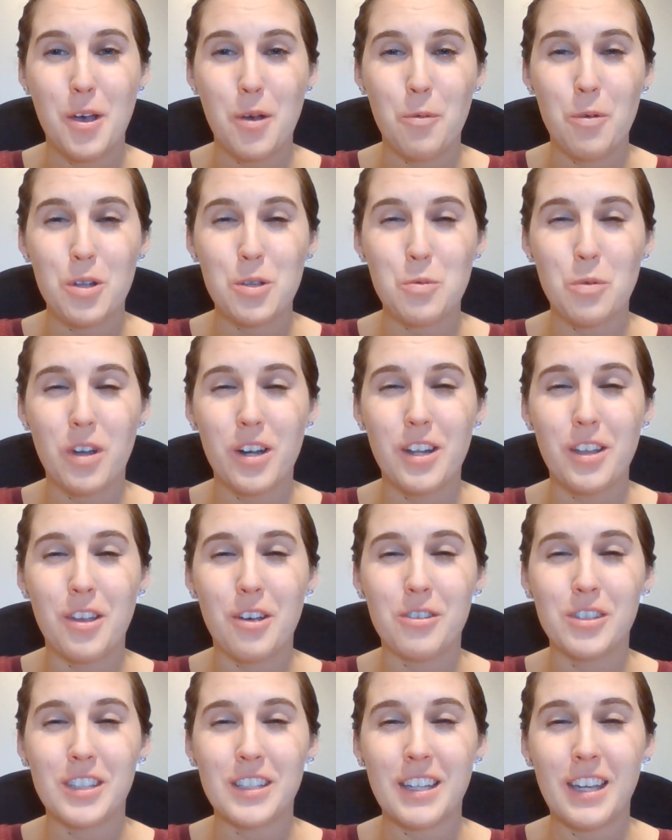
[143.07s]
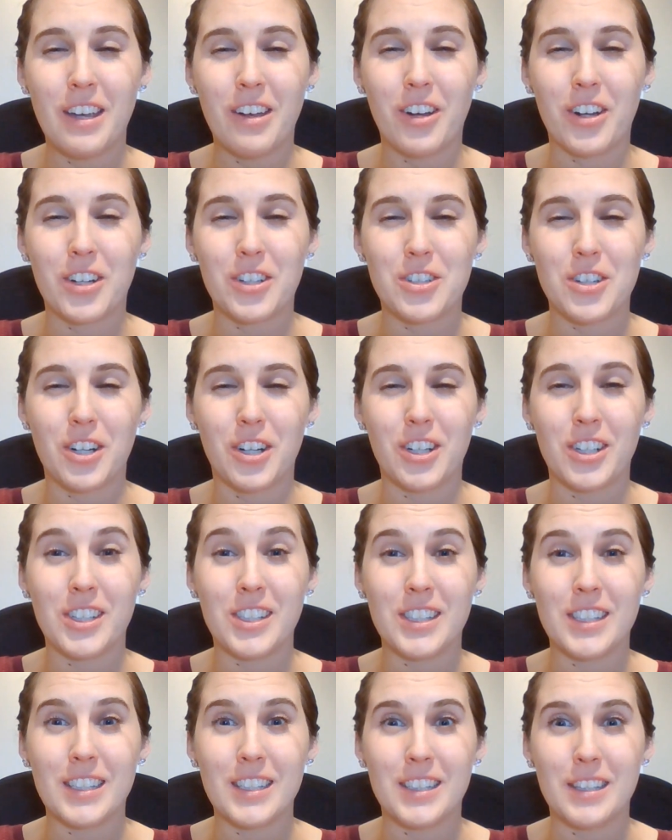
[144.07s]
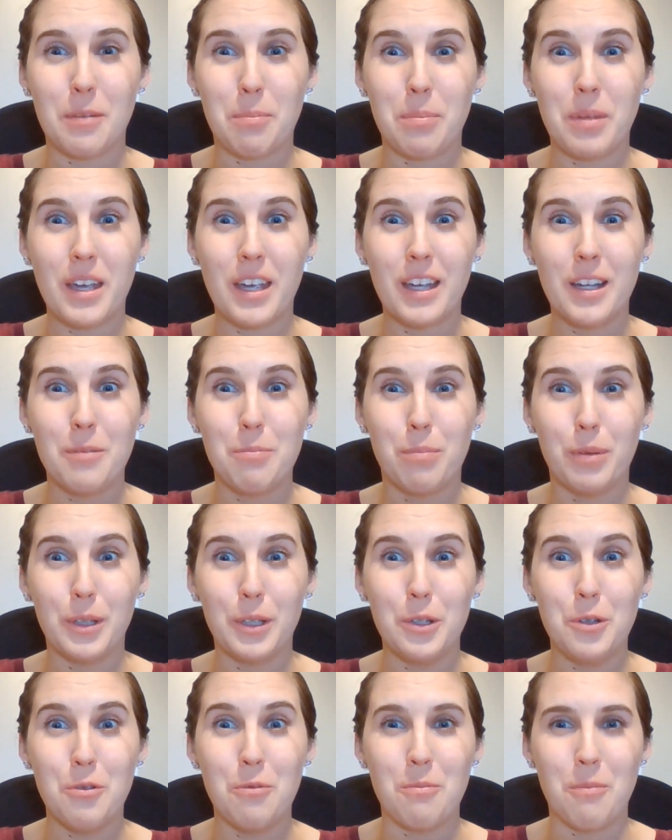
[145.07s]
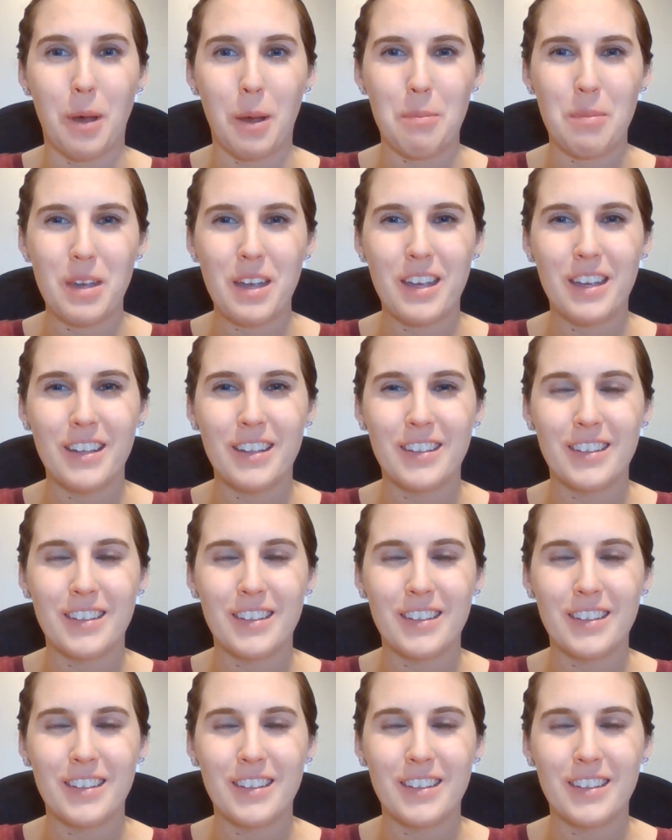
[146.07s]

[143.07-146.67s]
Which one of those characters is the big blue Muppet?